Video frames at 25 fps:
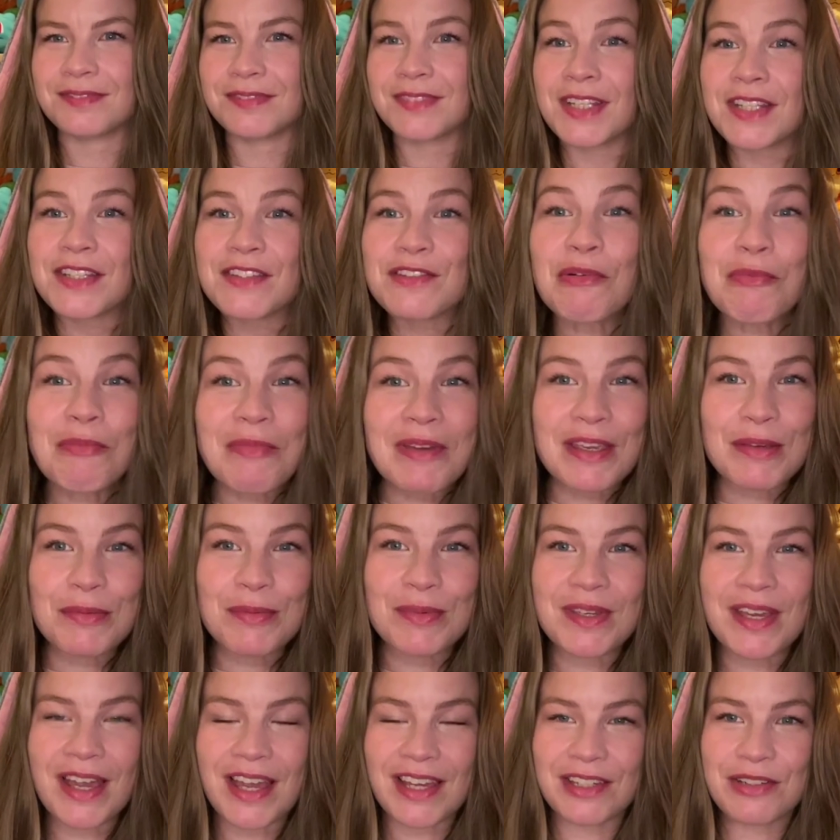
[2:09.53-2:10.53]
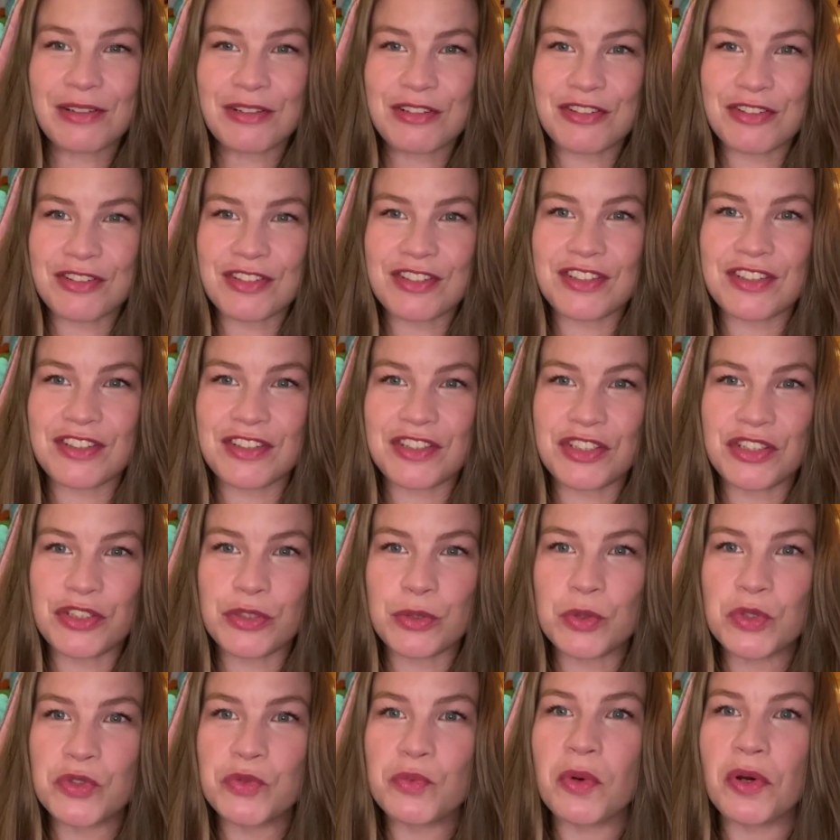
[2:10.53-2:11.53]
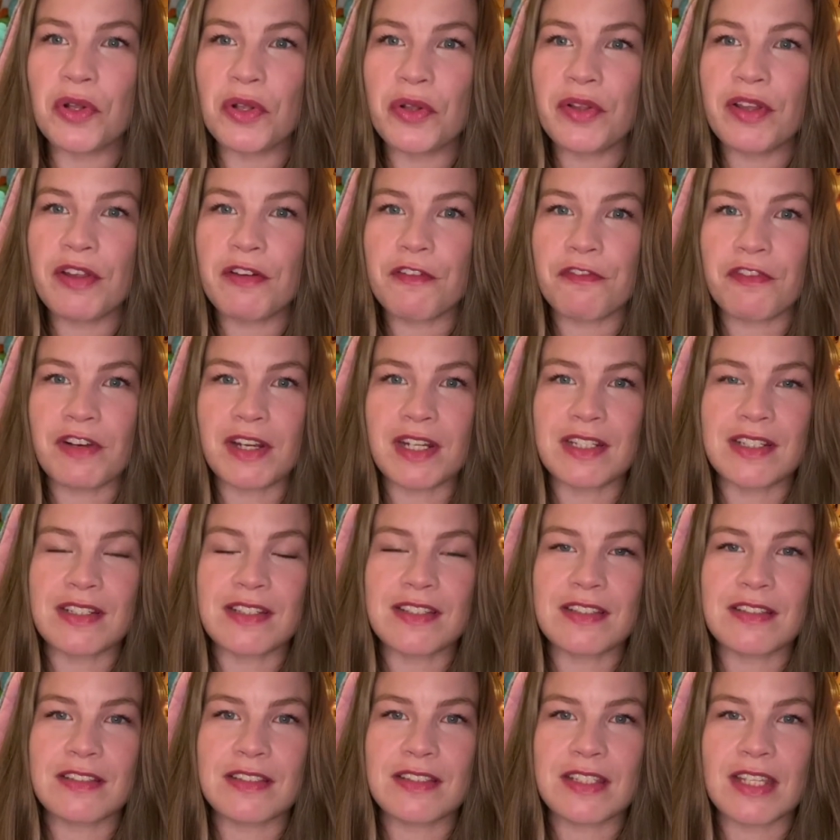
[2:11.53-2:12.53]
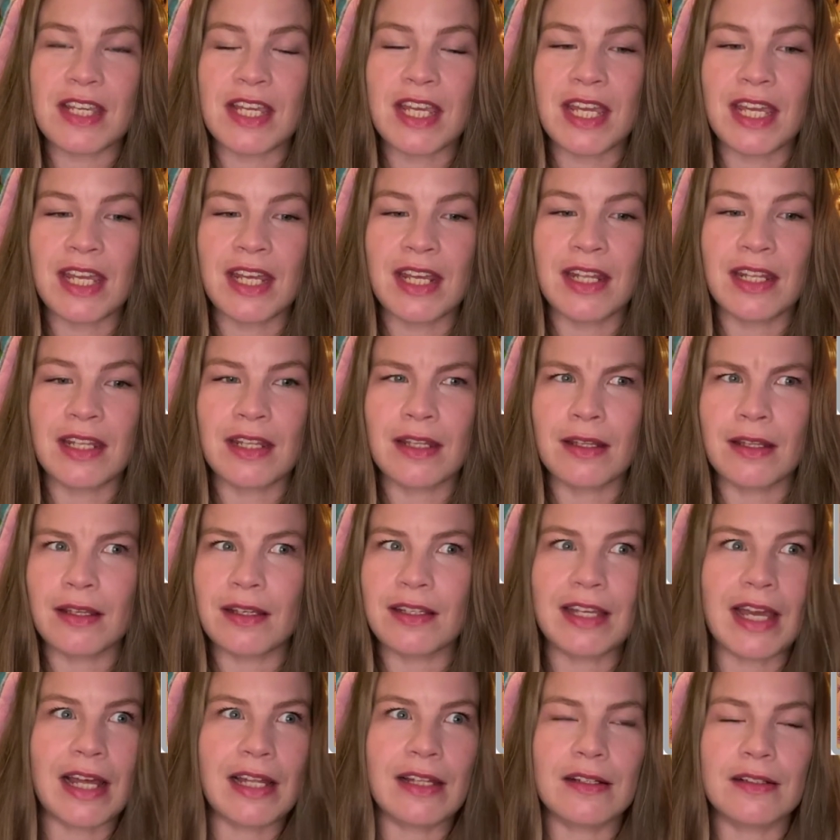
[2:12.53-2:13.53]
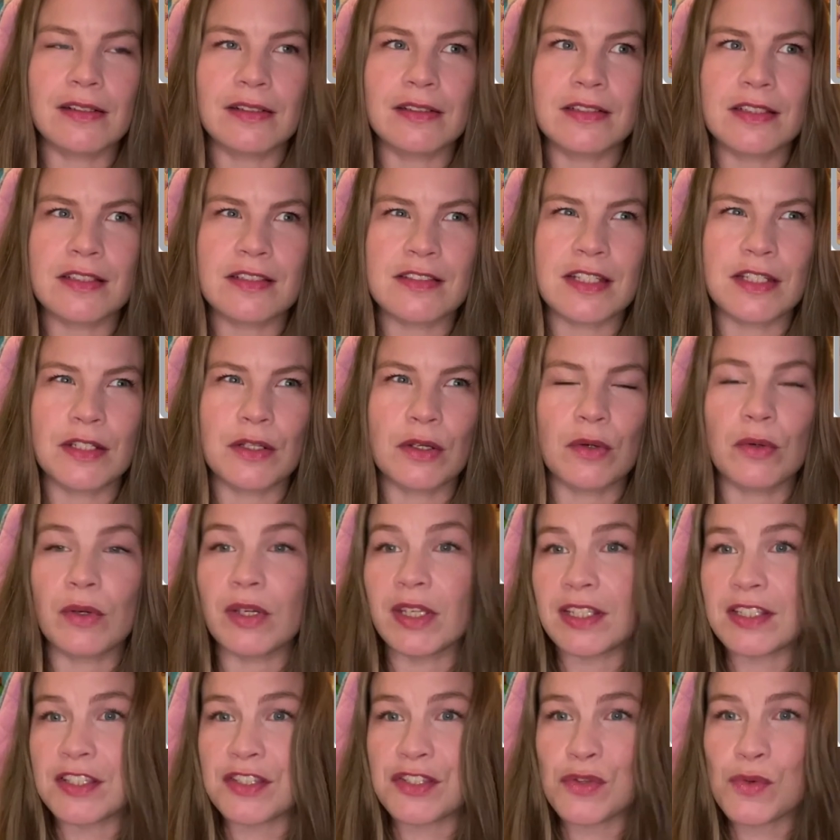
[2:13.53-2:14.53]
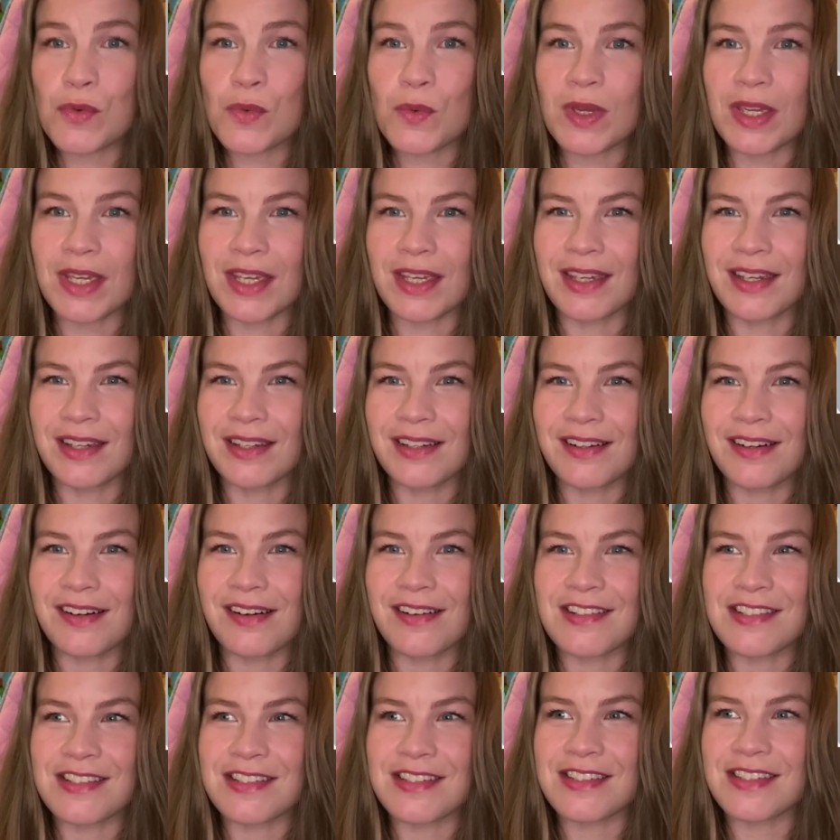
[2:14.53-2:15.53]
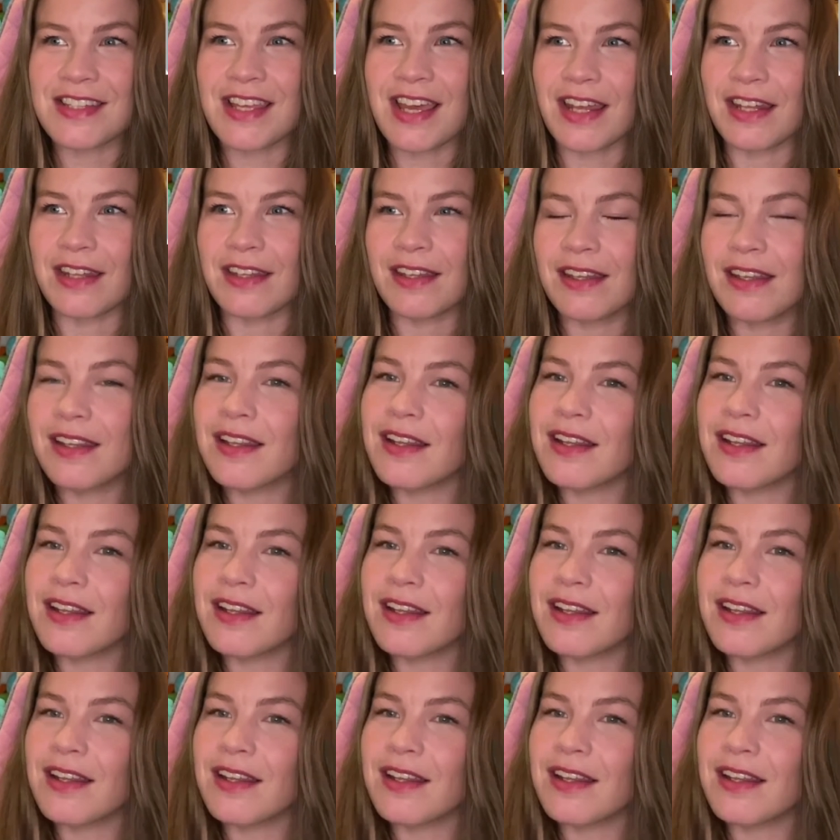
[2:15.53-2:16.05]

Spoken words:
So maybe I could just use one of the friends in Galar Sinnoh Hisui cards instead.